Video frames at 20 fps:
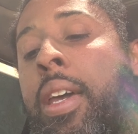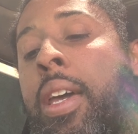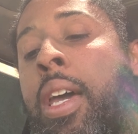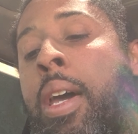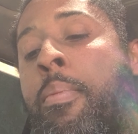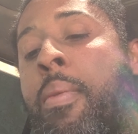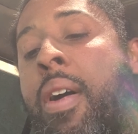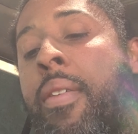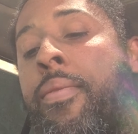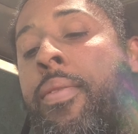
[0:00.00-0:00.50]

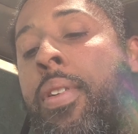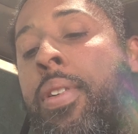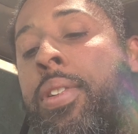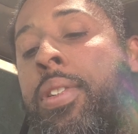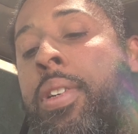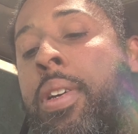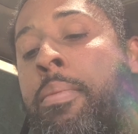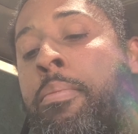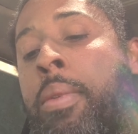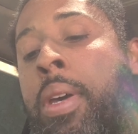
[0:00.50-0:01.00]
"in my
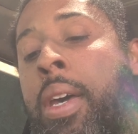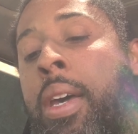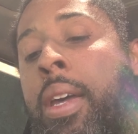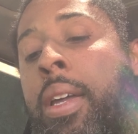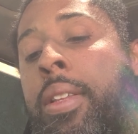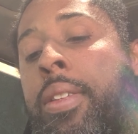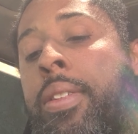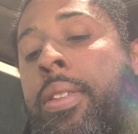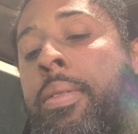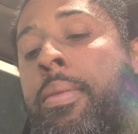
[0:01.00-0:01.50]
first
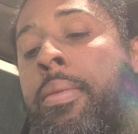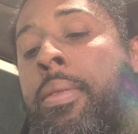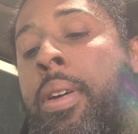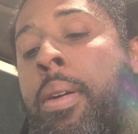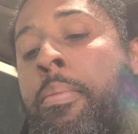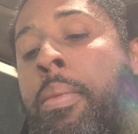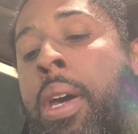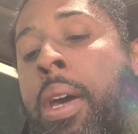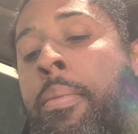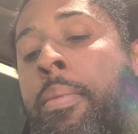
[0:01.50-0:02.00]
commands
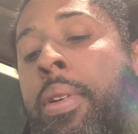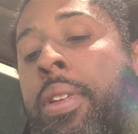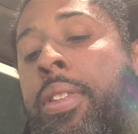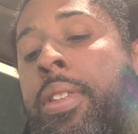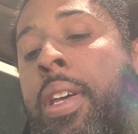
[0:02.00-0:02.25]
commandments